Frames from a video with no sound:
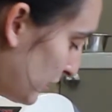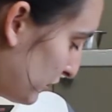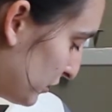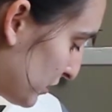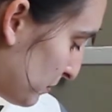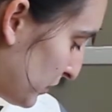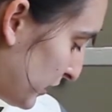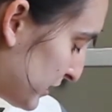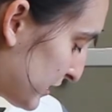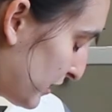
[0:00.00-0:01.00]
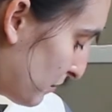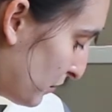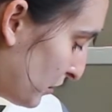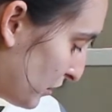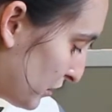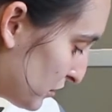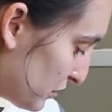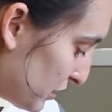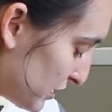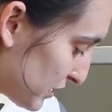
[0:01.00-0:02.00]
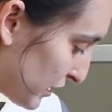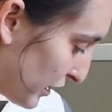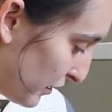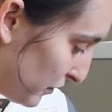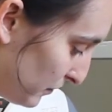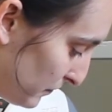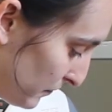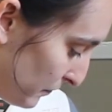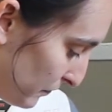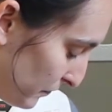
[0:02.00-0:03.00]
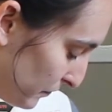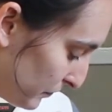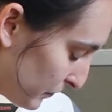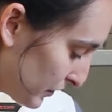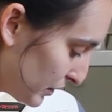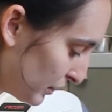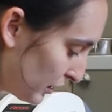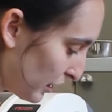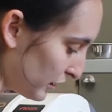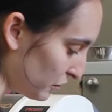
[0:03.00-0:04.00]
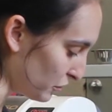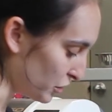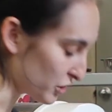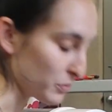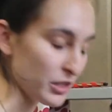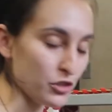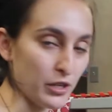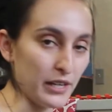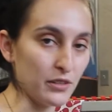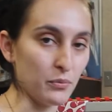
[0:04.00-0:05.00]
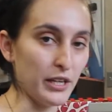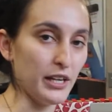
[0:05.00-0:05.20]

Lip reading: You just place them onto the scale. and then you just want to track the weight.